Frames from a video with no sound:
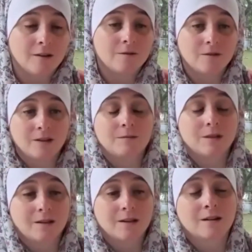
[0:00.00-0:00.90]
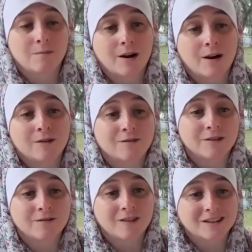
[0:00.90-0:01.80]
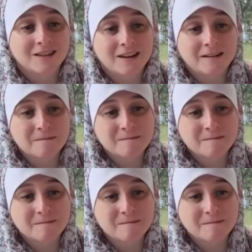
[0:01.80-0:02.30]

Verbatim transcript: for them to think about and reflect on.